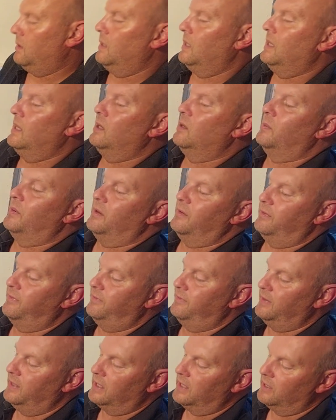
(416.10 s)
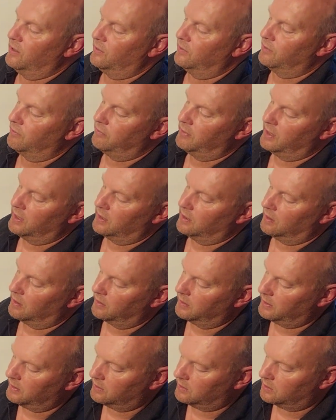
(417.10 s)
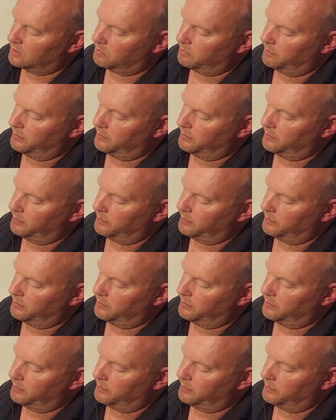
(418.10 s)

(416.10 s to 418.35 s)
A little bit fiddly on the rear lights,